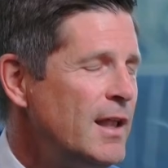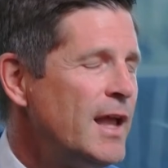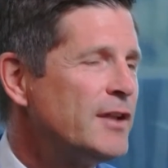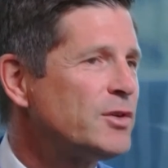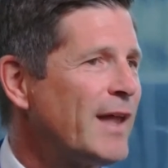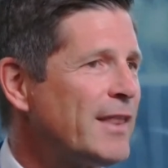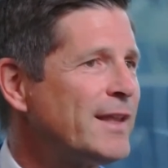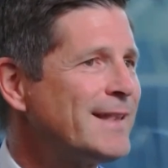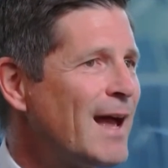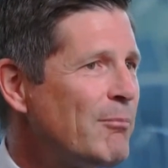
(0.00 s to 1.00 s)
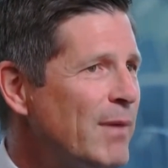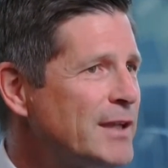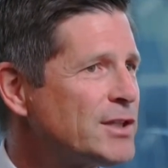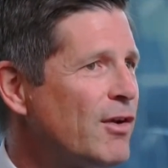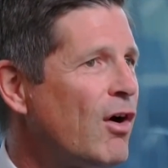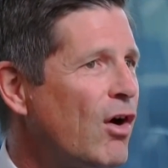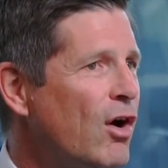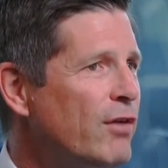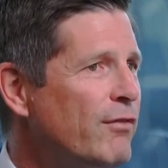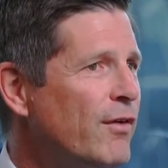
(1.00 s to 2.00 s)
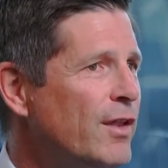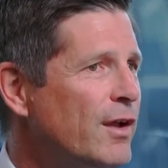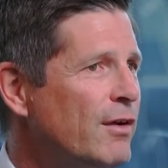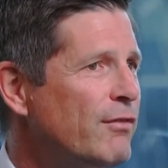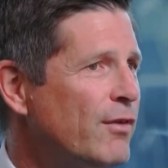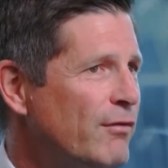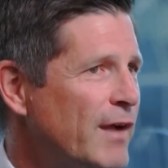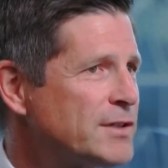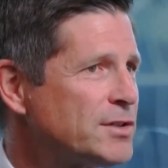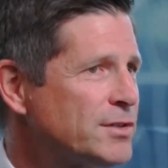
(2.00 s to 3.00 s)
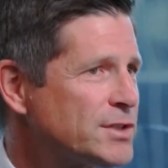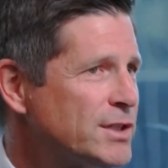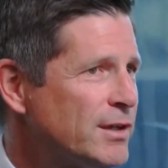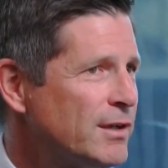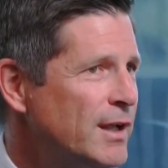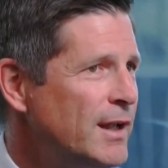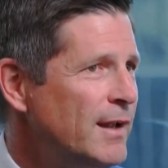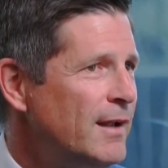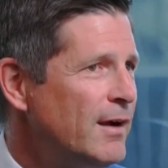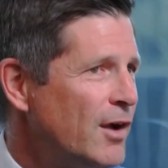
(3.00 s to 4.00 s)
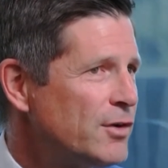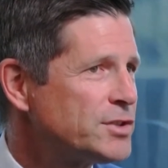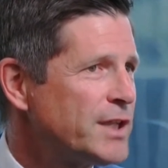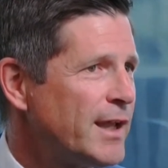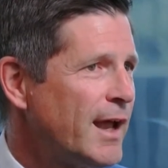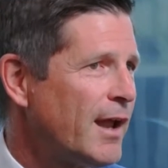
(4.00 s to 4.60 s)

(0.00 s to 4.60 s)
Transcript: And so I think that makes it hard for investors to understand how